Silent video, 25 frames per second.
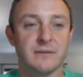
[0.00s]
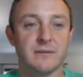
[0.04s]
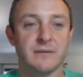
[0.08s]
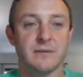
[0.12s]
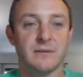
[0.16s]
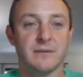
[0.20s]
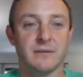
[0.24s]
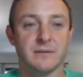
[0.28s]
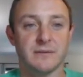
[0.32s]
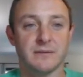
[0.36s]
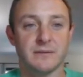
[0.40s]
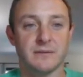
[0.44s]

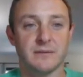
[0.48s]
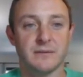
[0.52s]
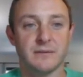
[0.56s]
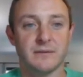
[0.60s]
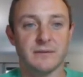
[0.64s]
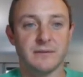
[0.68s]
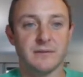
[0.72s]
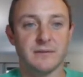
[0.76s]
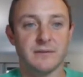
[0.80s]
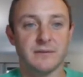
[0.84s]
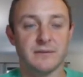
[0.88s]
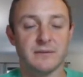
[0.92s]

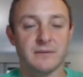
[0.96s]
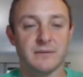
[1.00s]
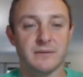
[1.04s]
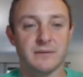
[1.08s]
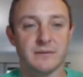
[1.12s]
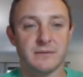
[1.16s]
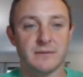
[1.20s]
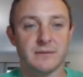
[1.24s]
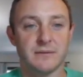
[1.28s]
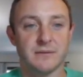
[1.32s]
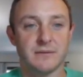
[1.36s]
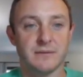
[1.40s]

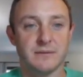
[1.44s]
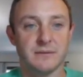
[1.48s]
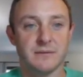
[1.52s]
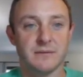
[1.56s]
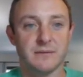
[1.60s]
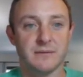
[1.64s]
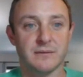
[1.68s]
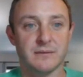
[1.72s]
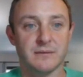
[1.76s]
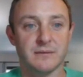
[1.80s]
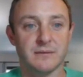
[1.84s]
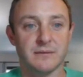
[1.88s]

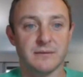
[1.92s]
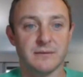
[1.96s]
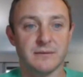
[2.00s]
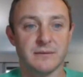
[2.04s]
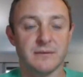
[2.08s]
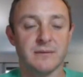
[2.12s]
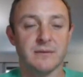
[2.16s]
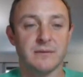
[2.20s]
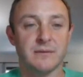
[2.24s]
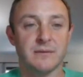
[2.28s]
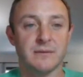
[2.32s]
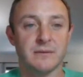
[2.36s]

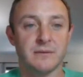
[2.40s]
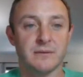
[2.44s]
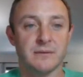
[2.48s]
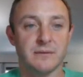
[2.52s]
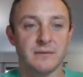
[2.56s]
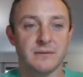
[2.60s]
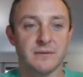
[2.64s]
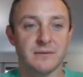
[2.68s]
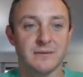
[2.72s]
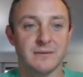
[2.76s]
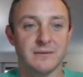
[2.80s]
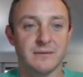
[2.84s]

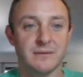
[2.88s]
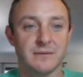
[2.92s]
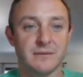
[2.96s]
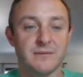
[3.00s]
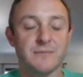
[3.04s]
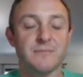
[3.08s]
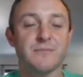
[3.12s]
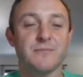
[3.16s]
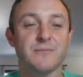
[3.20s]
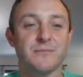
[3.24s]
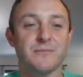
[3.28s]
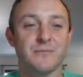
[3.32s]

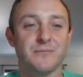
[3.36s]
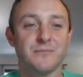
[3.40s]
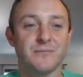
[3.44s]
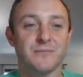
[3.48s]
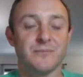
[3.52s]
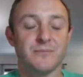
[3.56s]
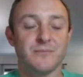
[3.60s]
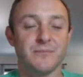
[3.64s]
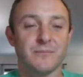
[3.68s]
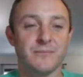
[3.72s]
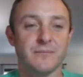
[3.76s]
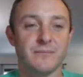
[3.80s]

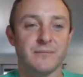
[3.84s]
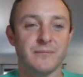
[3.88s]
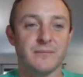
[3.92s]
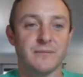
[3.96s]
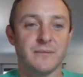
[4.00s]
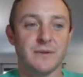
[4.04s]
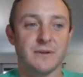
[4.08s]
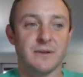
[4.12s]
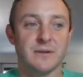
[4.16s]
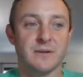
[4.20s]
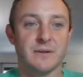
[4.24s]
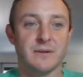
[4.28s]

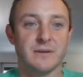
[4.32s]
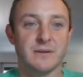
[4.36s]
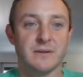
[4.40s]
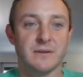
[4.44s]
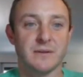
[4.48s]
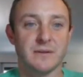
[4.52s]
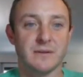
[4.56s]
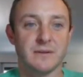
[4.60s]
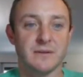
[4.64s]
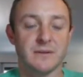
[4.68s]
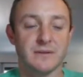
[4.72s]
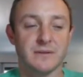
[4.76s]

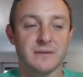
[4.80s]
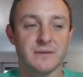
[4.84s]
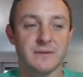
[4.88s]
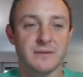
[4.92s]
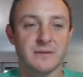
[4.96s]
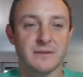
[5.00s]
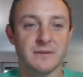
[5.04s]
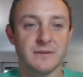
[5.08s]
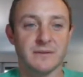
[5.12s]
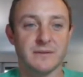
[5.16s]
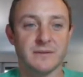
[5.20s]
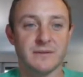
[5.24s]

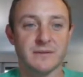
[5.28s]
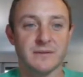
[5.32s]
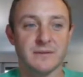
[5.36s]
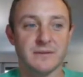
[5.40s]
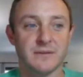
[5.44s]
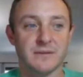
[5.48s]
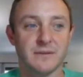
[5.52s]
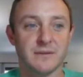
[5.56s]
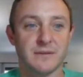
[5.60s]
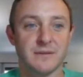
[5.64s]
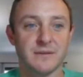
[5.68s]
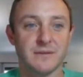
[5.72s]

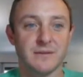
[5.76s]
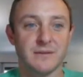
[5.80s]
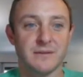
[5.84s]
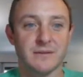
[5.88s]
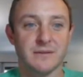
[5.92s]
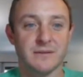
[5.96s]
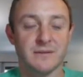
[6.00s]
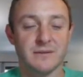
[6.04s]
(not speaking)